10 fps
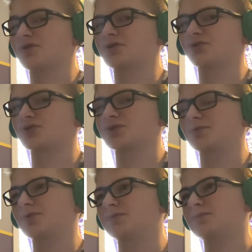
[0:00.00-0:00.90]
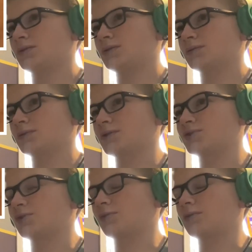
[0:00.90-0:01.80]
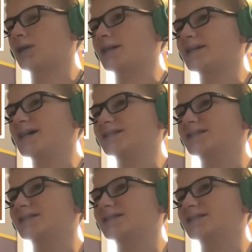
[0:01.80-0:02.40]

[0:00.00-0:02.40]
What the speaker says: noticeable. Okay, so I guess